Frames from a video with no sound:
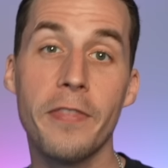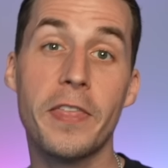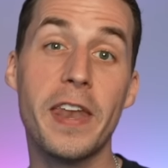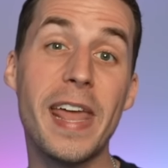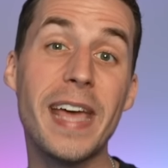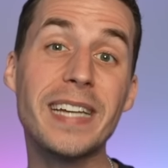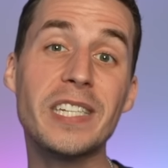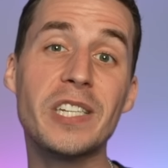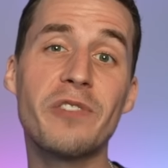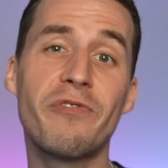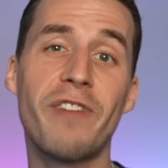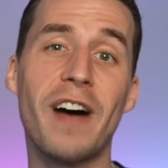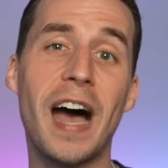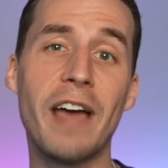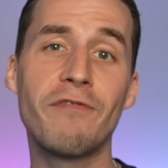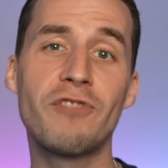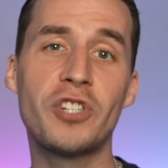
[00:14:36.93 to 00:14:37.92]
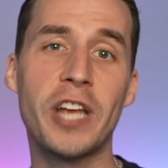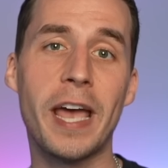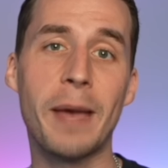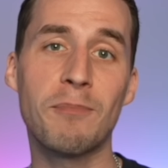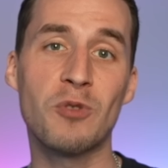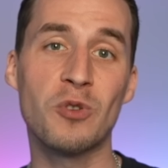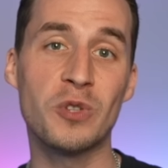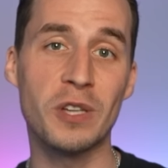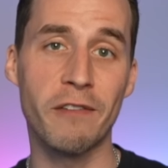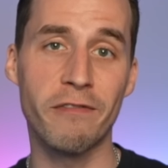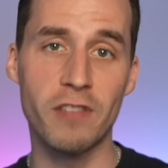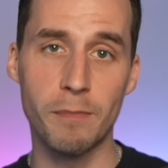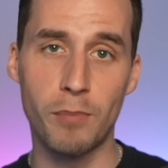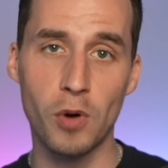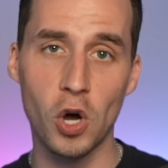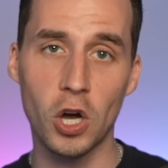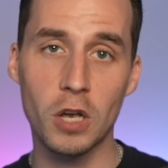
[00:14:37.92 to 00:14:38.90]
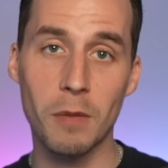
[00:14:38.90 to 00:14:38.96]
The next five chapters of the
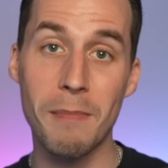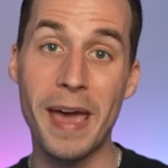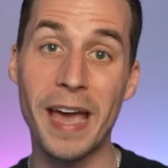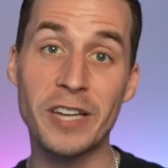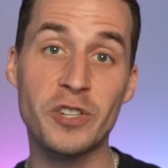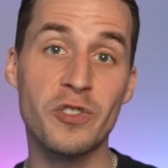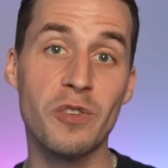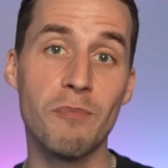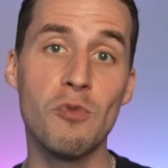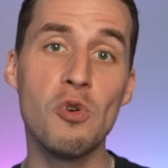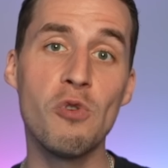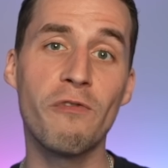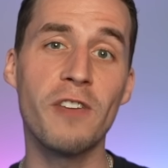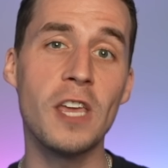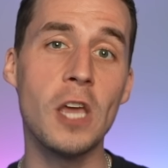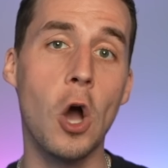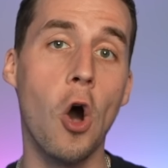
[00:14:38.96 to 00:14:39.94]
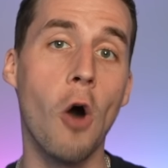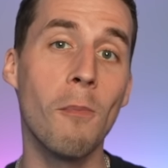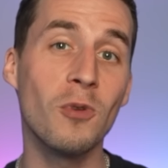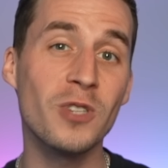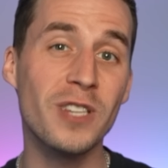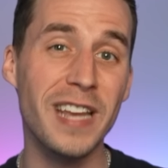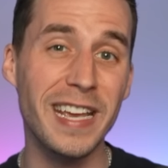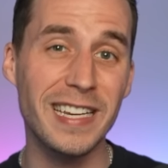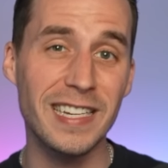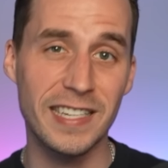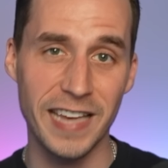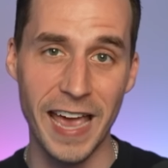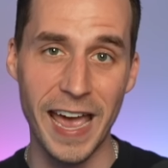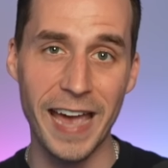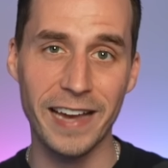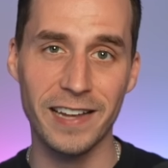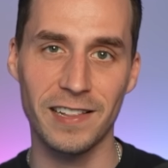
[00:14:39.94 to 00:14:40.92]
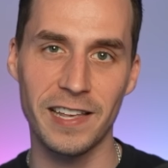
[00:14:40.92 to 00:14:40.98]
book match the movie almost
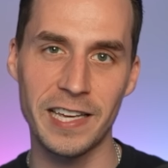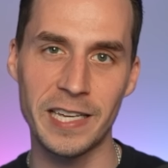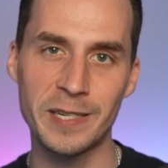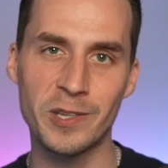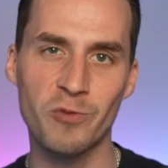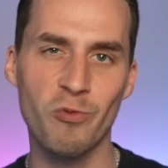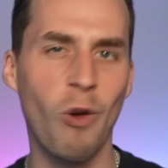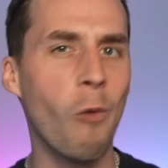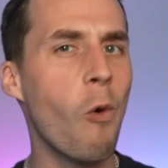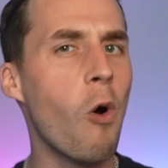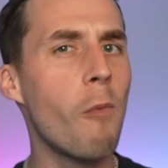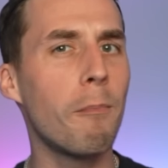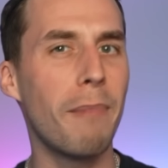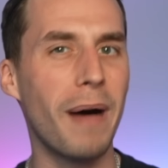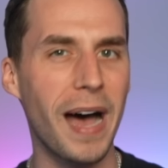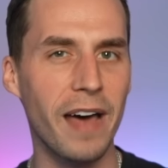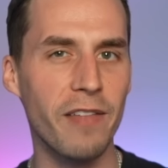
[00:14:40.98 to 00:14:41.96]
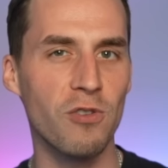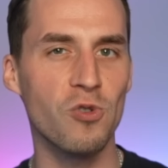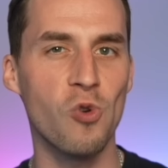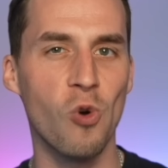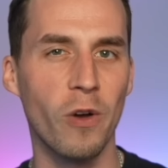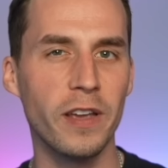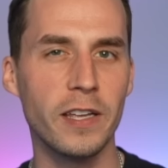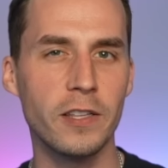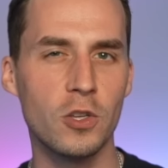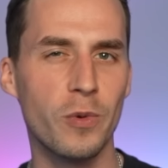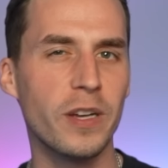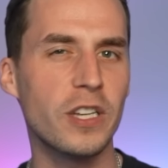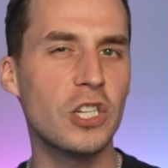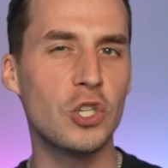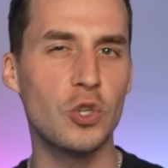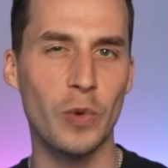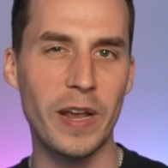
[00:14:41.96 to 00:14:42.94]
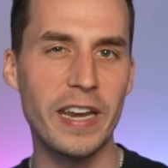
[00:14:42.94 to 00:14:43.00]
exactly, so I won't bother going into
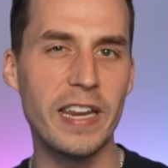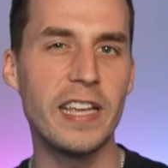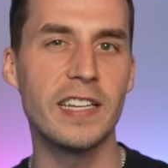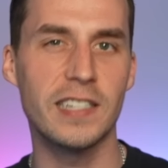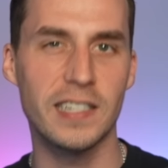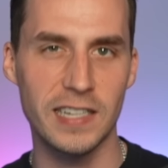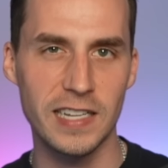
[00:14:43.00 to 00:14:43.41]
extraneous